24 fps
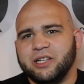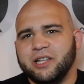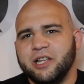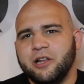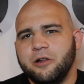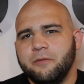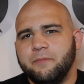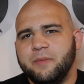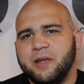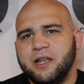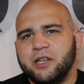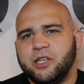a
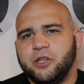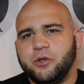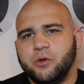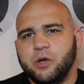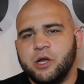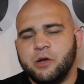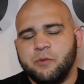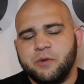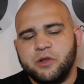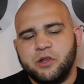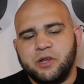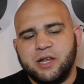little bit
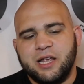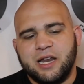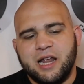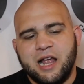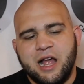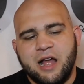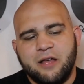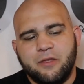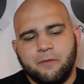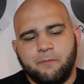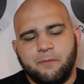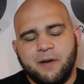to it when you get it
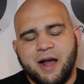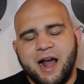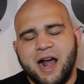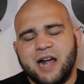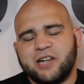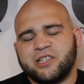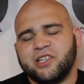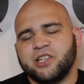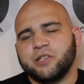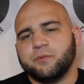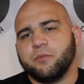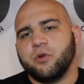out of the
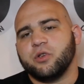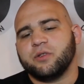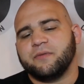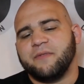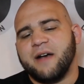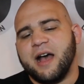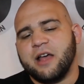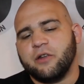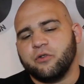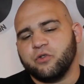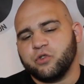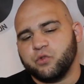box, as most
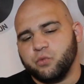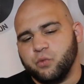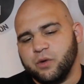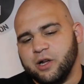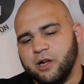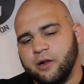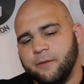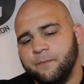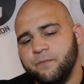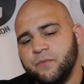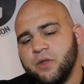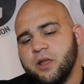vinyls
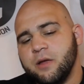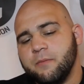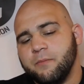will.